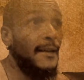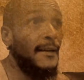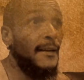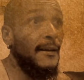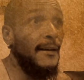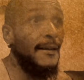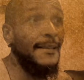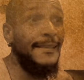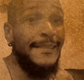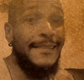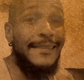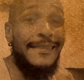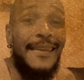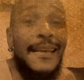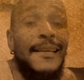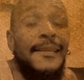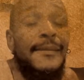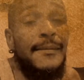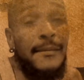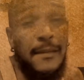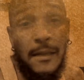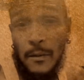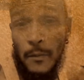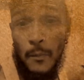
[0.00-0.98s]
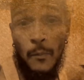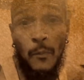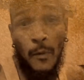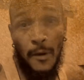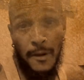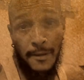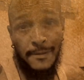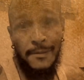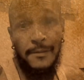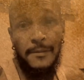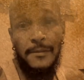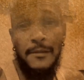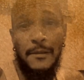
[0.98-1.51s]
consistent
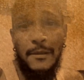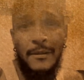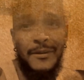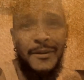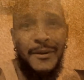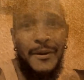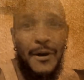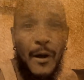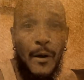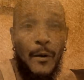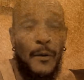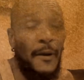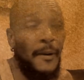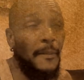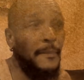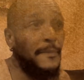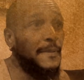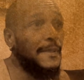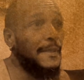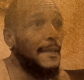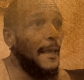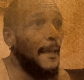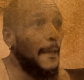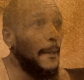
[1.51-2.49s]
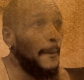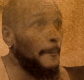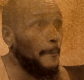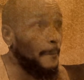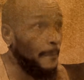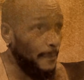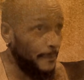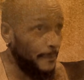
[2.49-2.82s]
ones. You know what I'm saying?